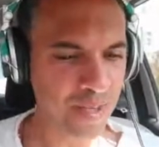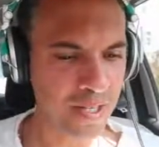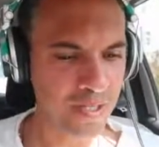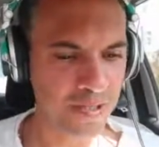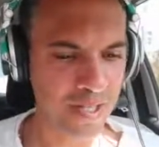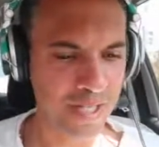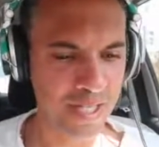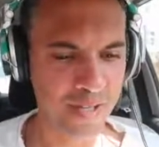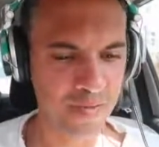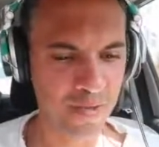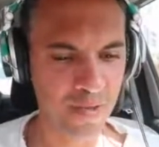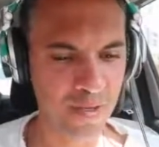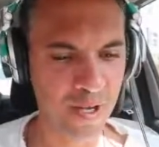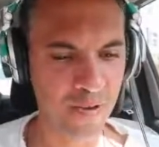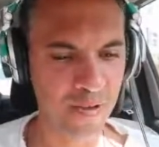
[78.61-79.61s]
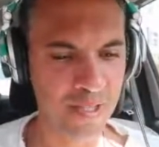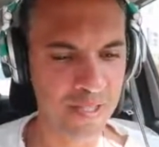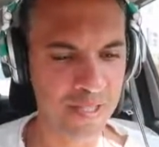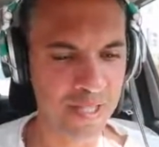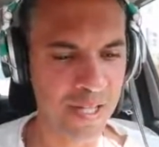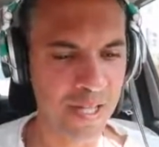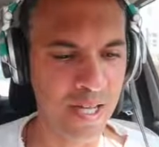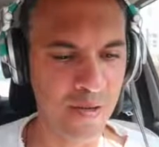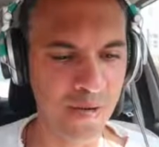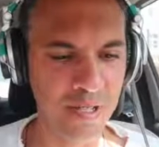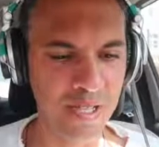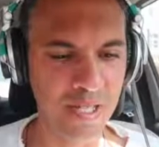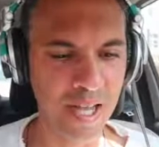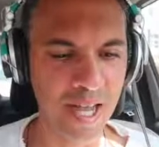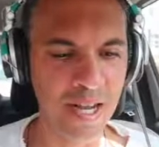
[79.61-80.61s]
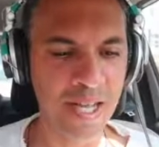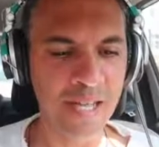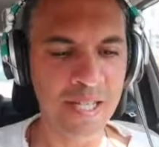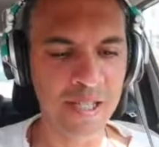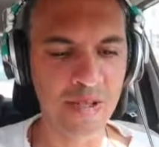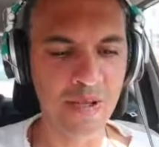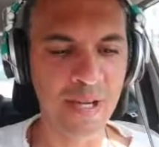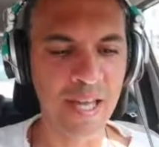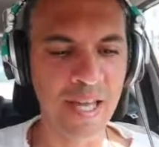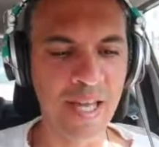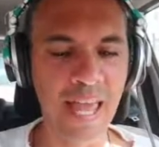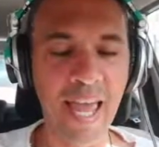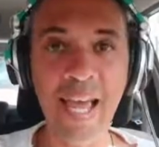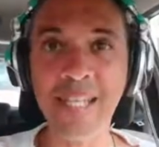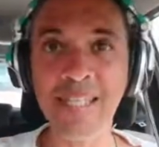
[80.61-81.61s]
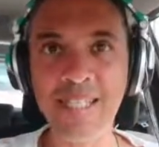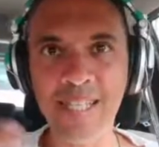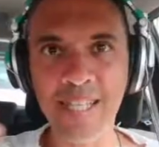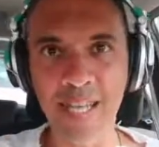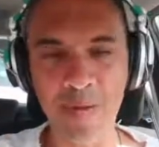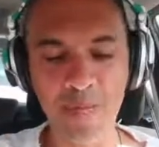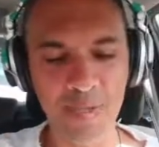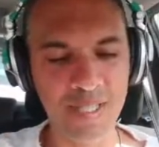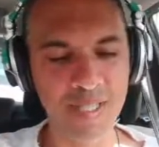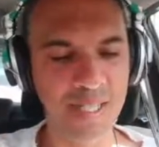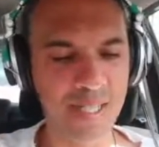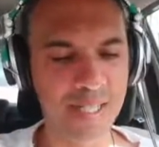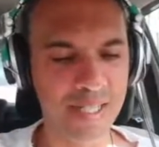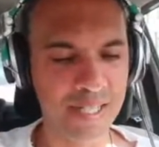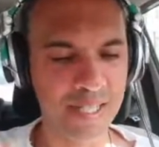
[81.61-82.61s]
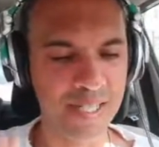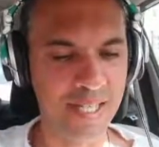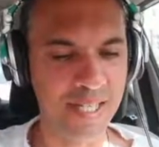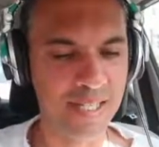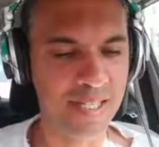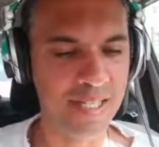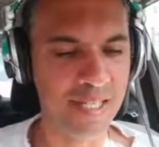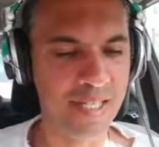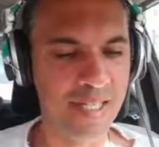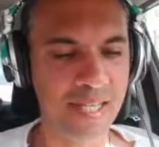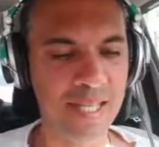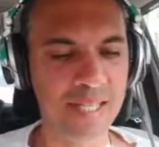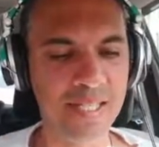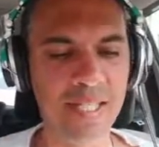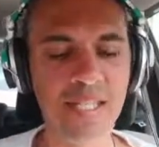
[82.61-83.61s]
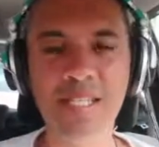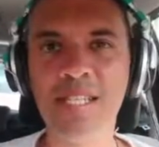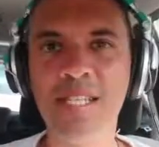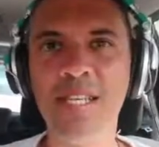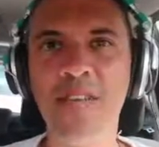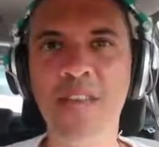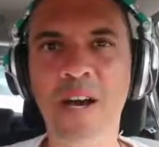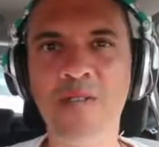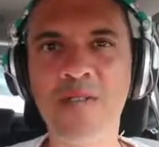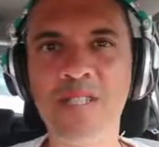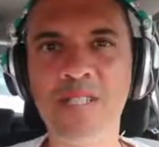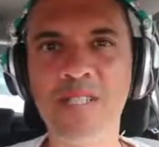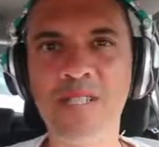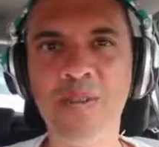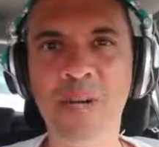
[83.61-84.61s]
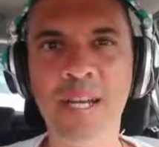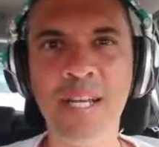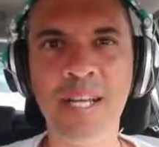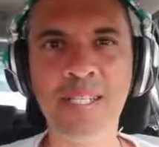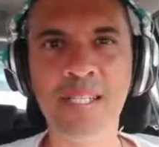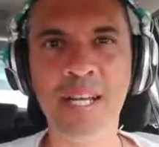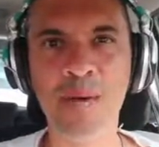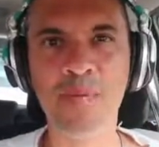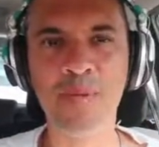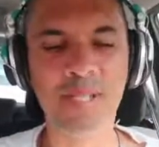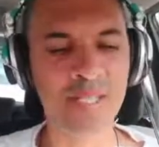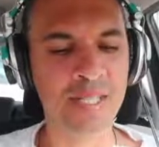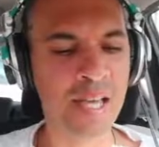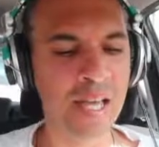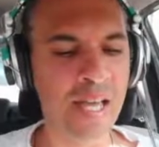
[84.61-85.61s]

So let's have a look how this looks like. So as the MNIST dataset, it has 60,000 training examples.